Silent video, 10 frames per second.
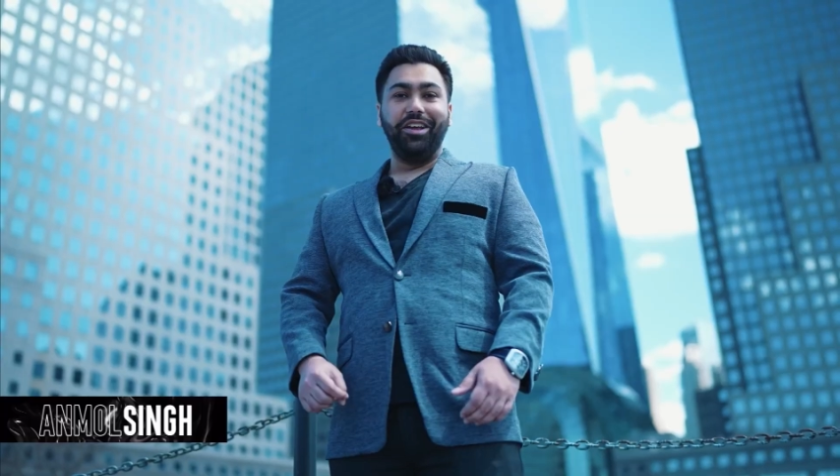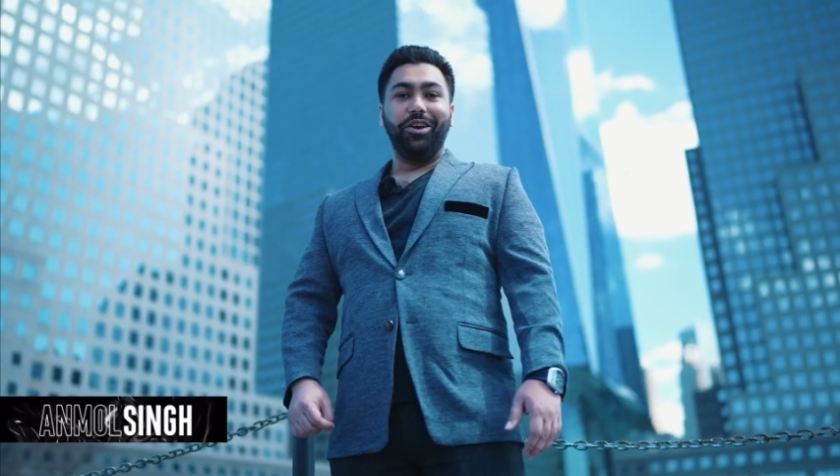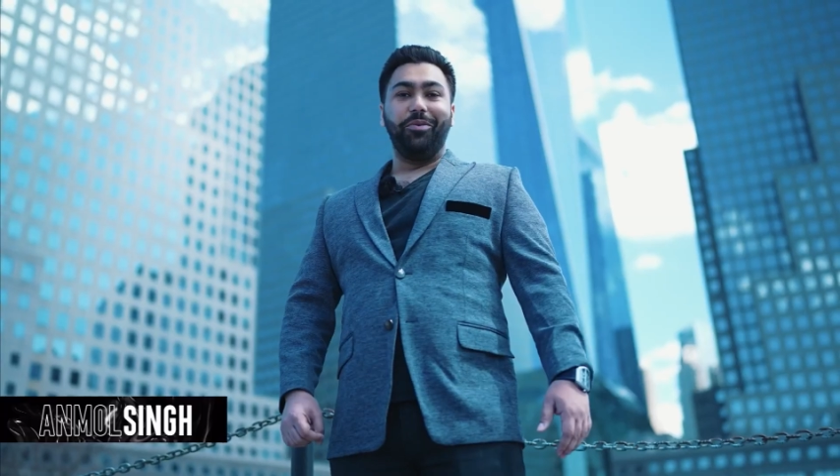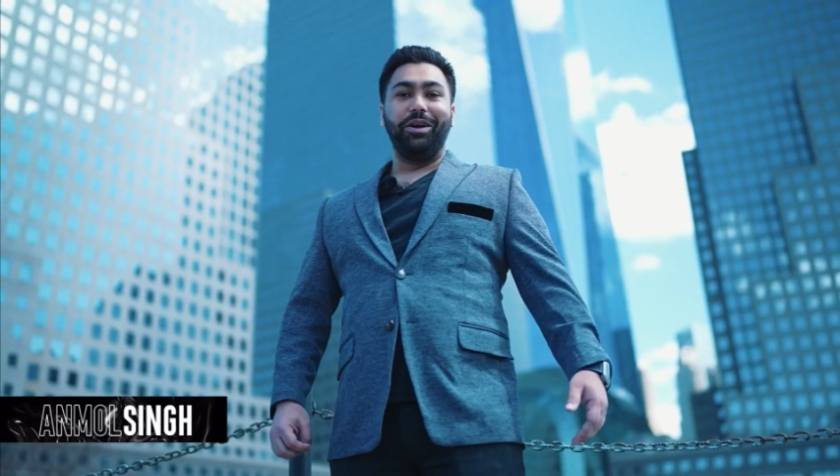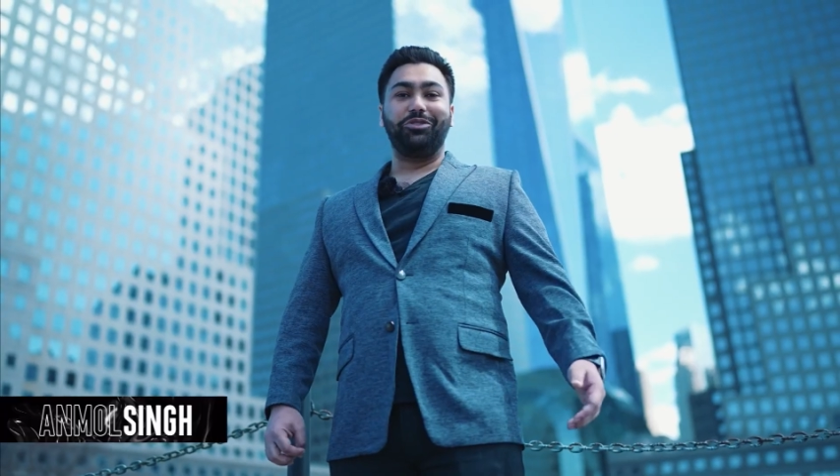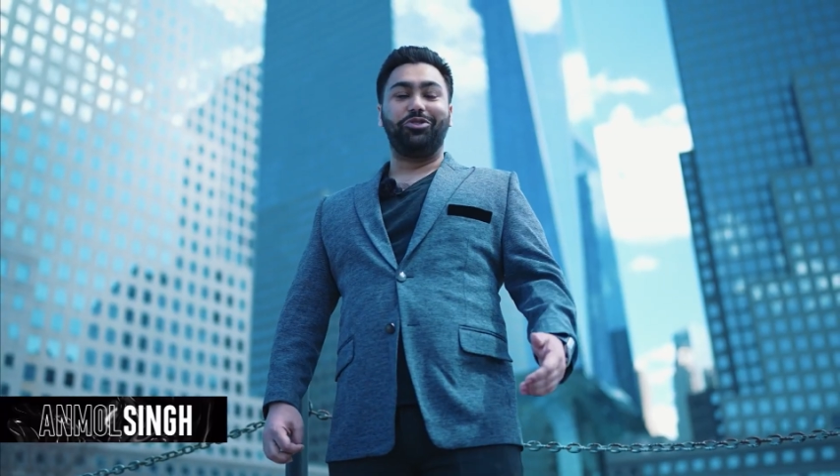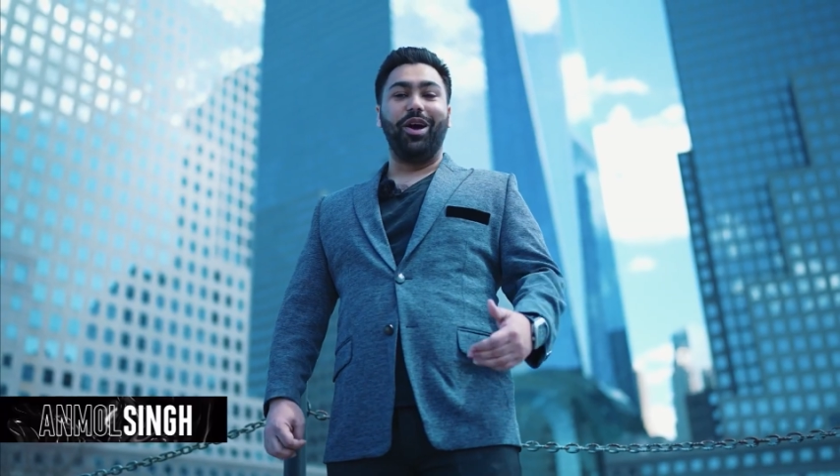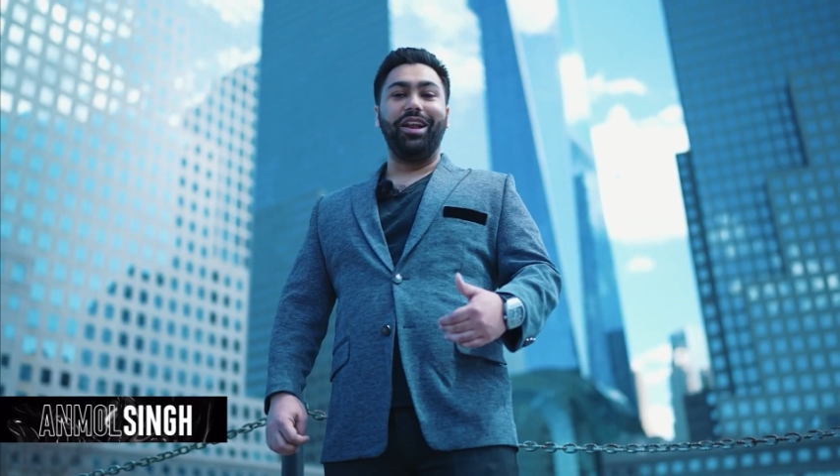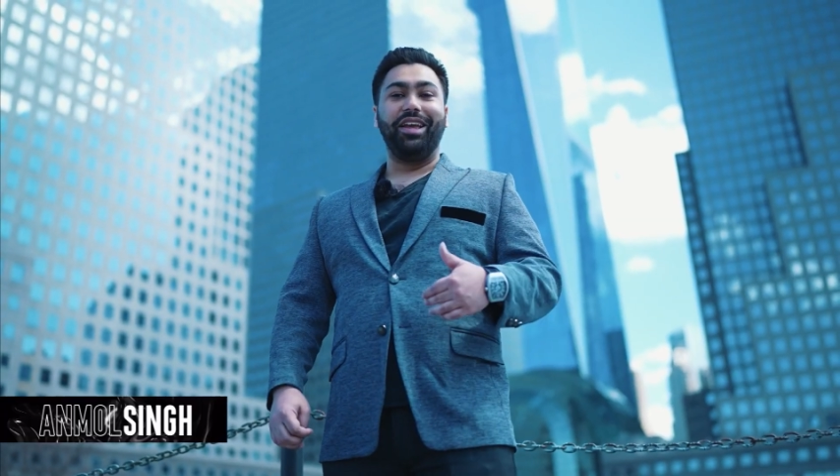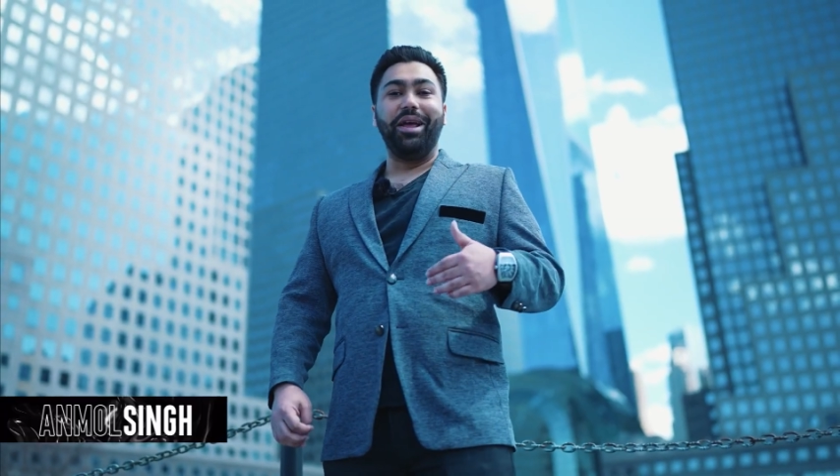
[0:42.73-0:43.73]
when I was
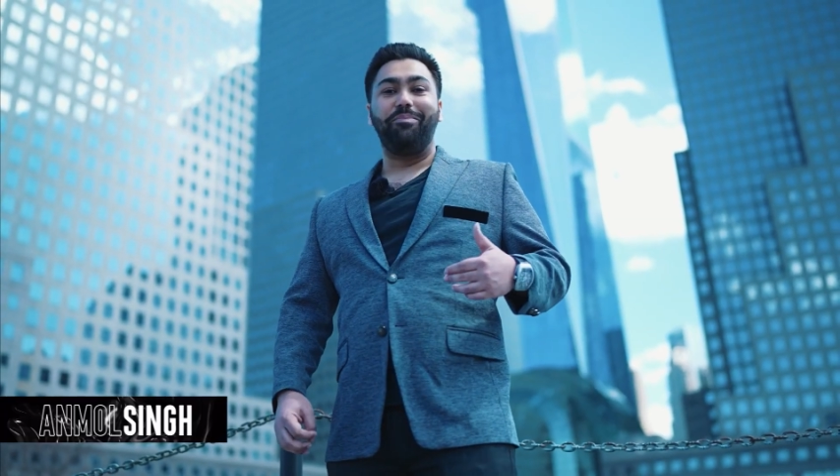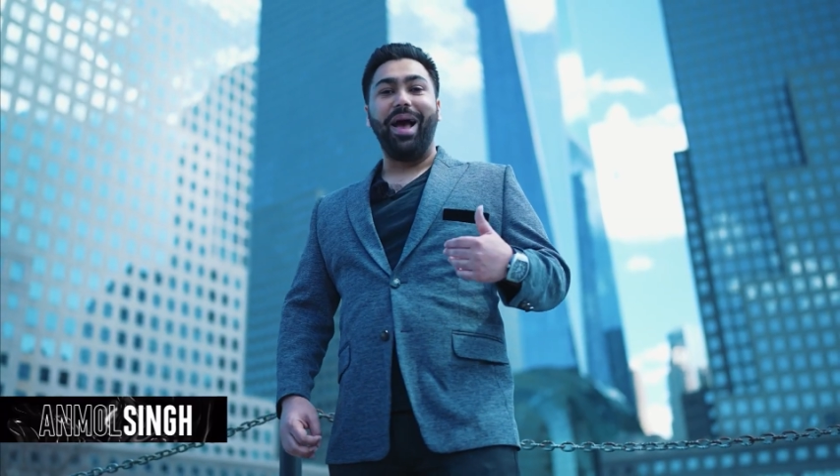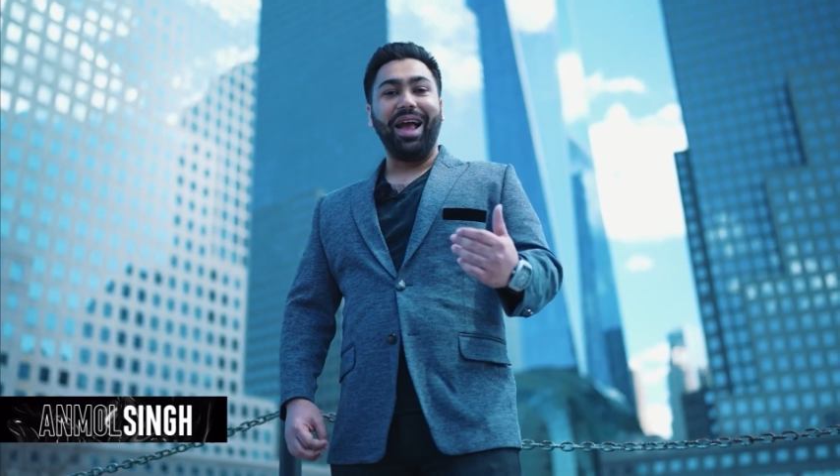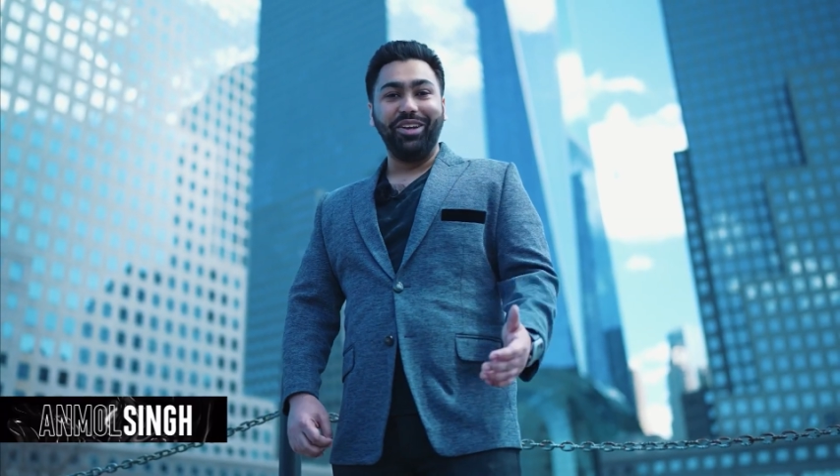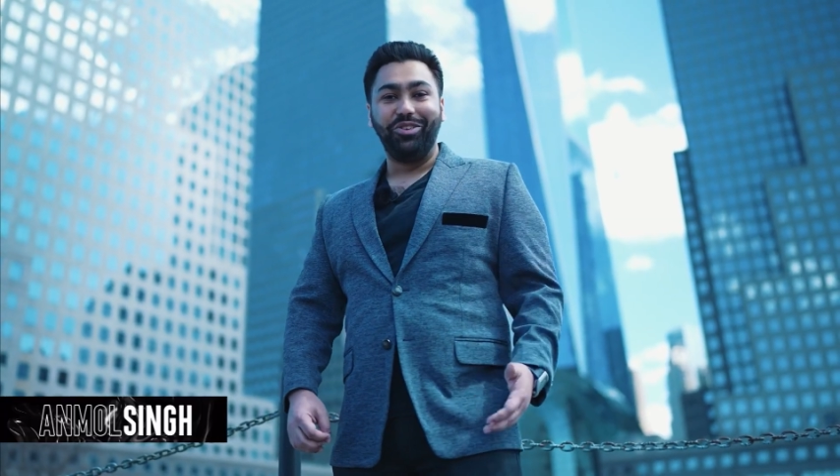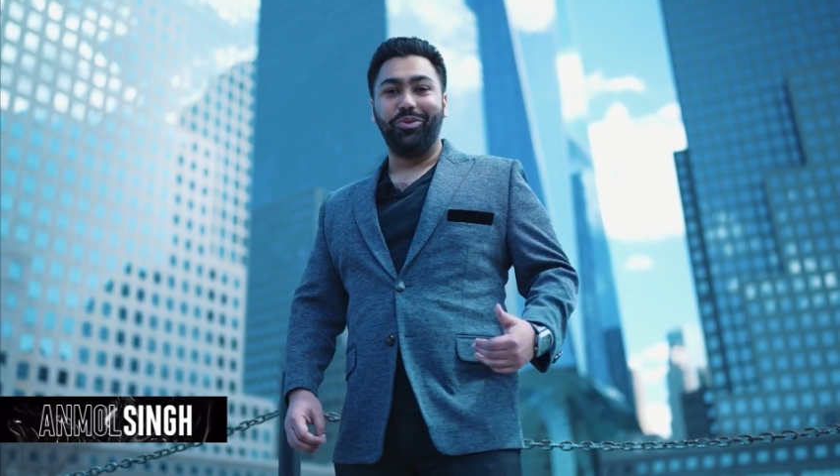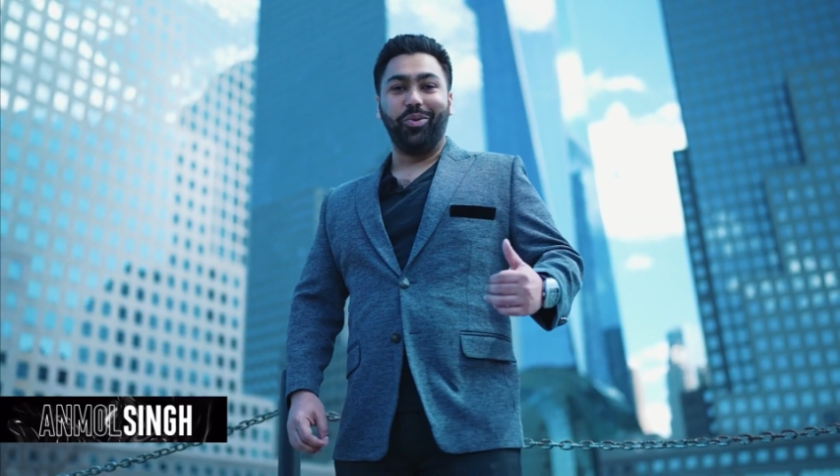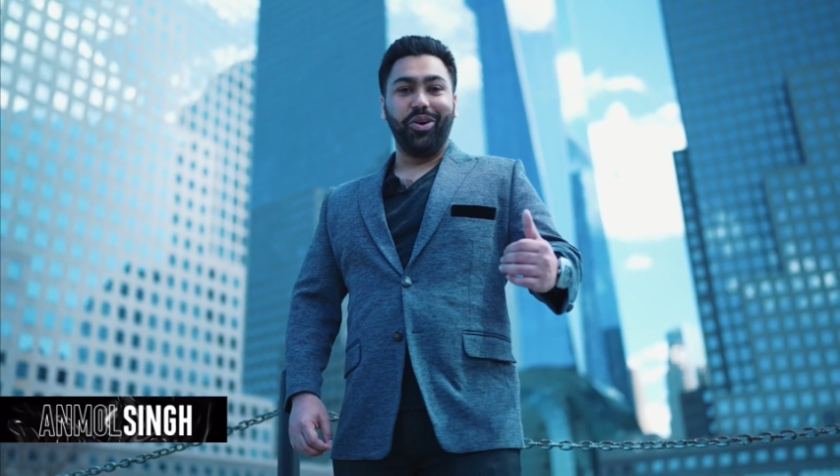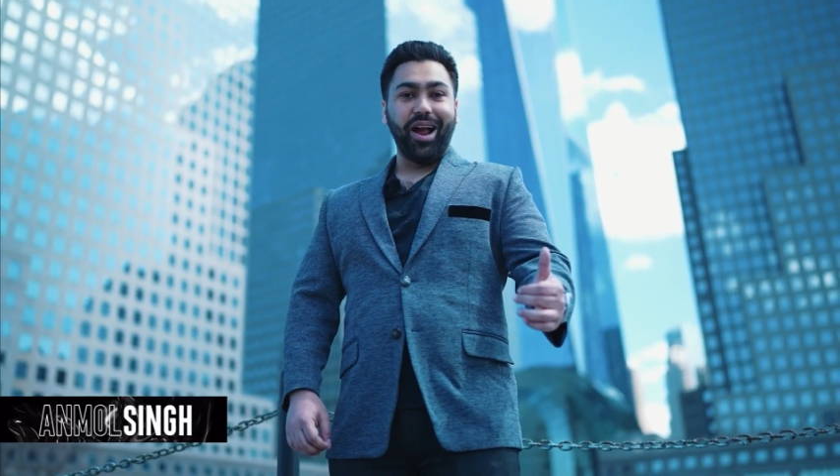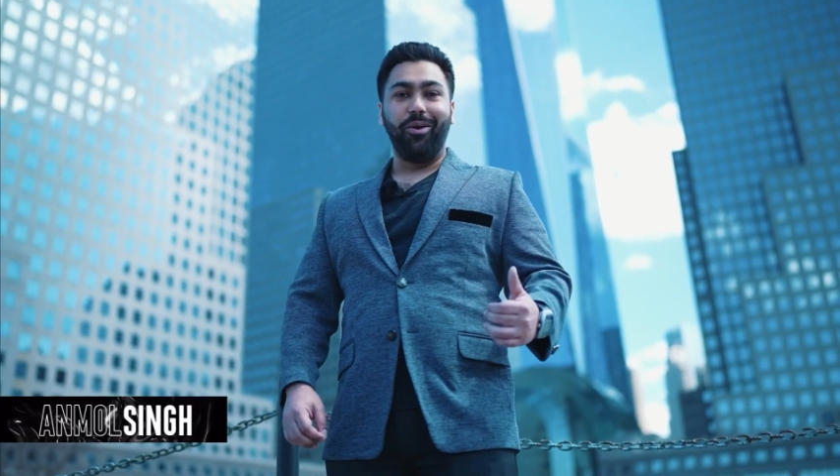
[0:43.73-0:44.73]
trying to get back into the
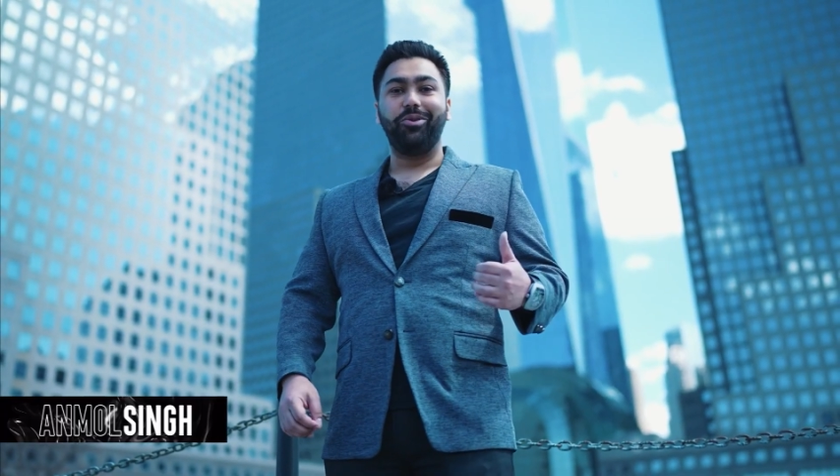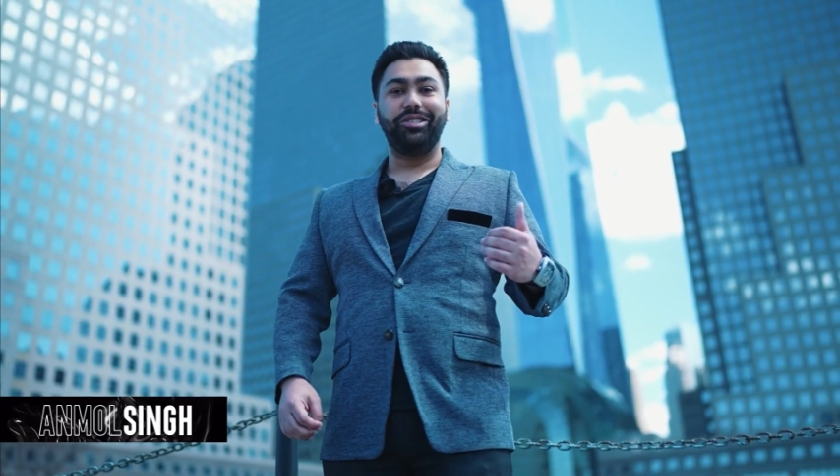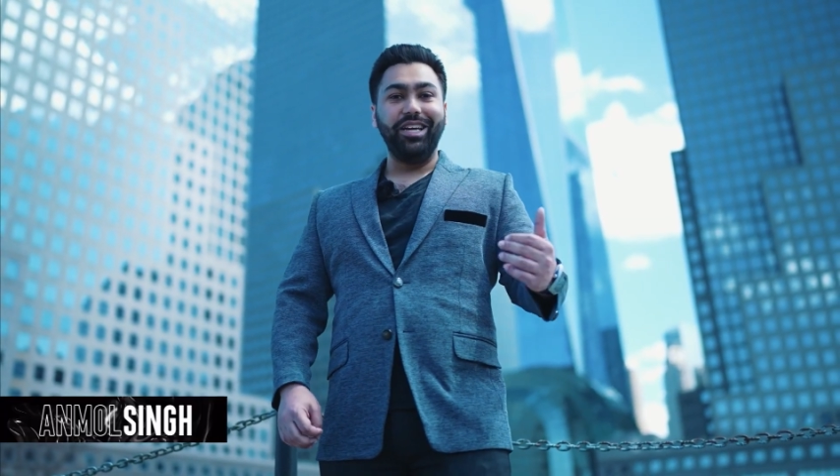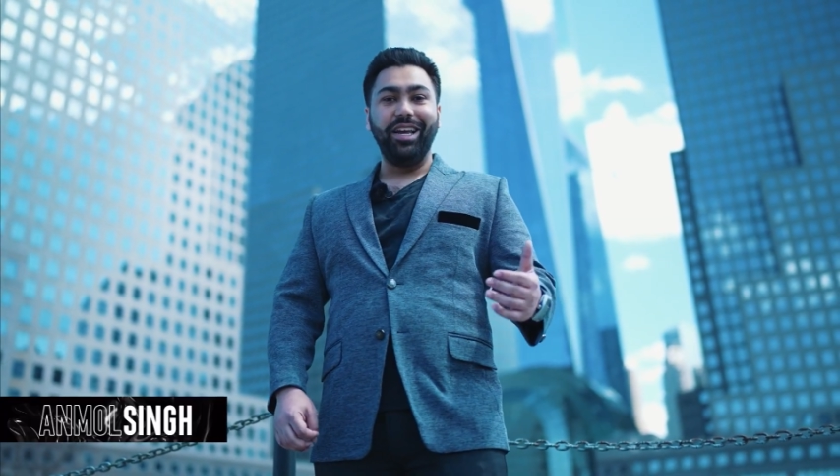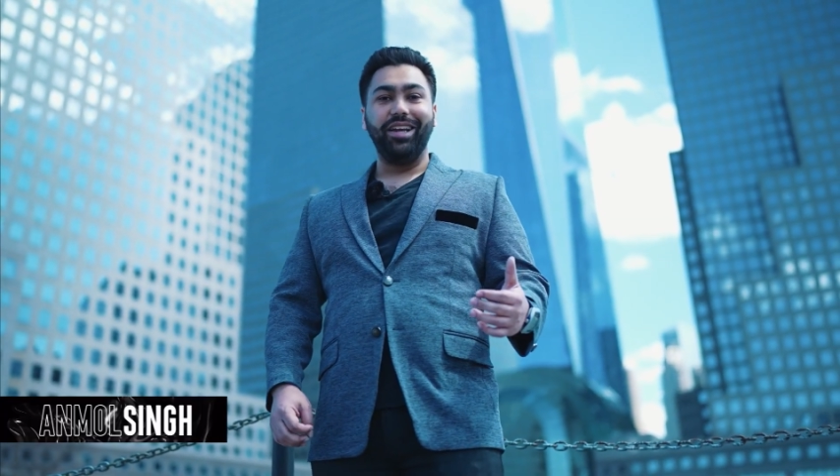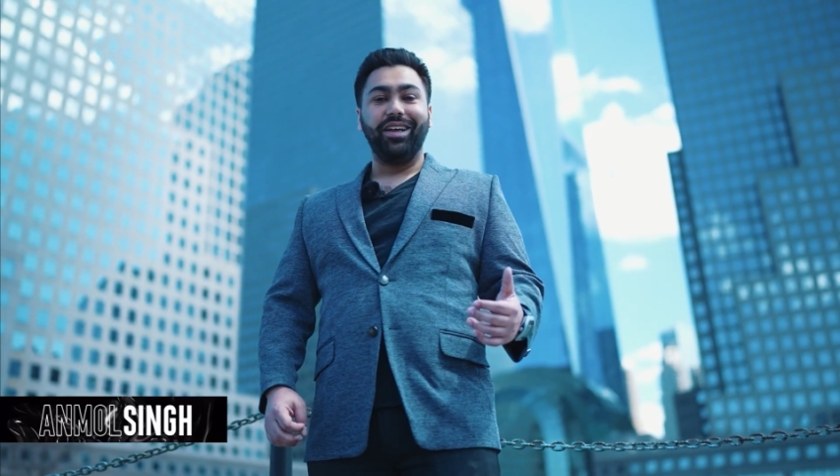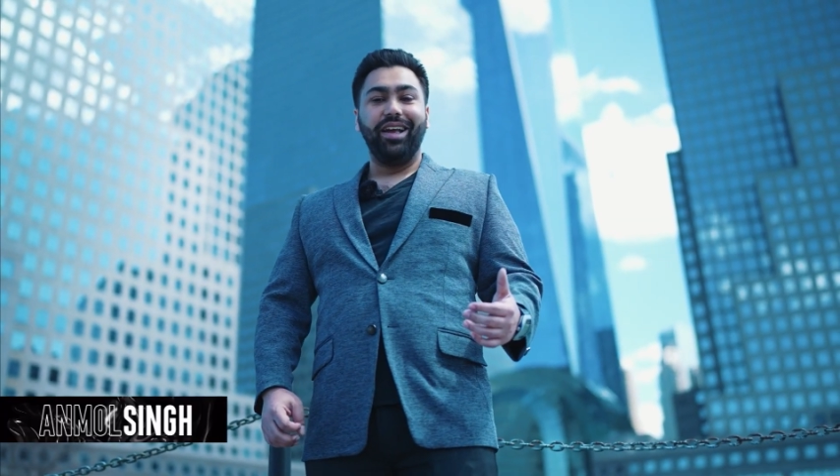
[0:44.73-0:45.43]
workout routine,